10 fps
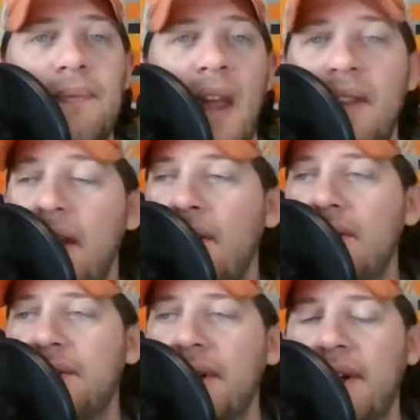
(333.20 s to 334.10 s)
Then
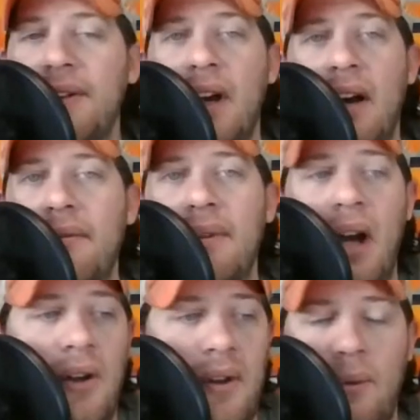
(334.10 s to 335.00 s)
there's the
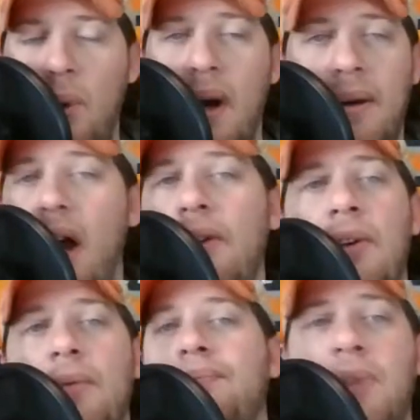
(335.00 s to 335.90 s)
what
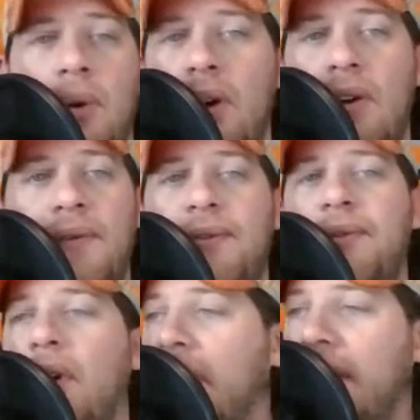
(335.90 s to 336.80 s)
other
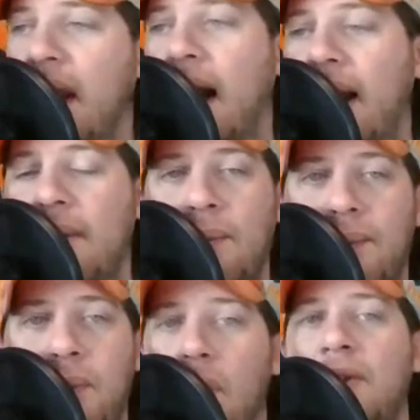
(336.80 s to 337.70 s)
239,
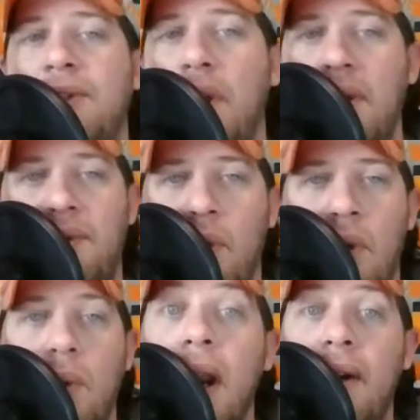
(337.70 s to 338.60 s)

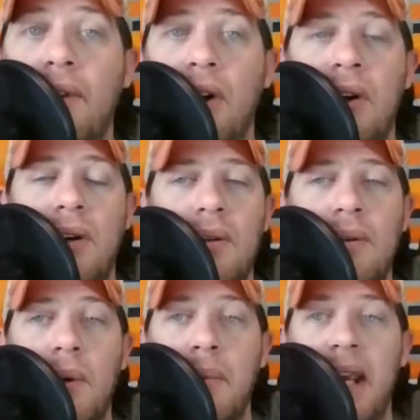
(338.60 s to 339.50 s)
234, whatever
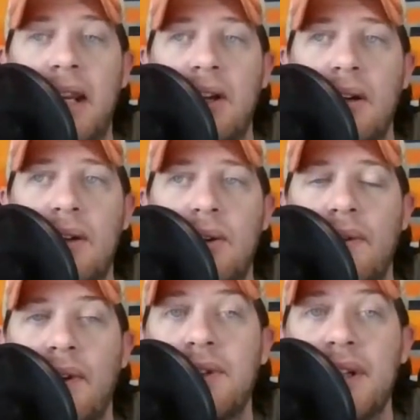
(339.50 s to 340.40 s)
remaining
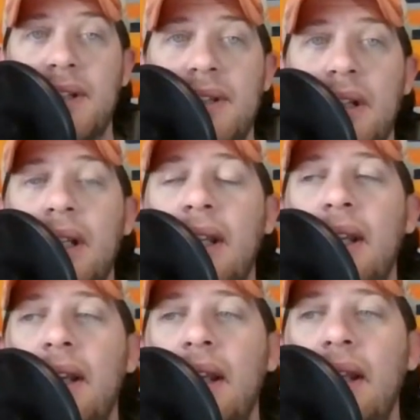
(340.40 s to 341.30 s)
universities.
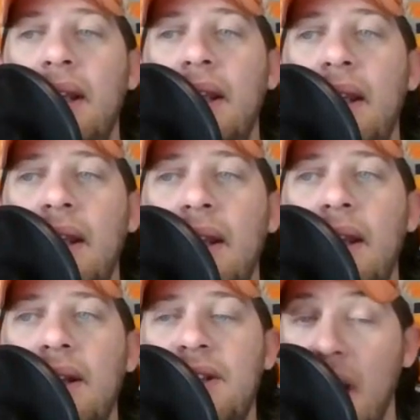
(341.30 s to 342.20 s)

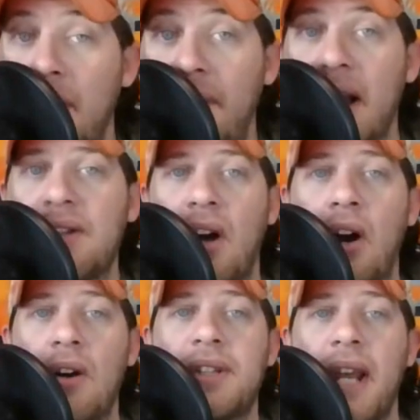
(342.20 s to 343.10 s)
Some of us
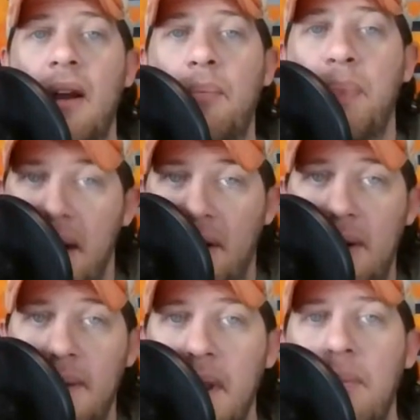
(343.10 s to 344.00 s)
are set up
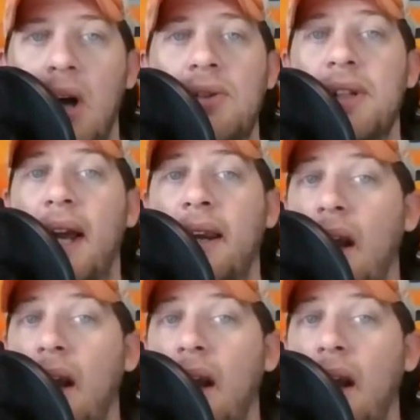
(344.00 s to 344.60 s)
better than most, like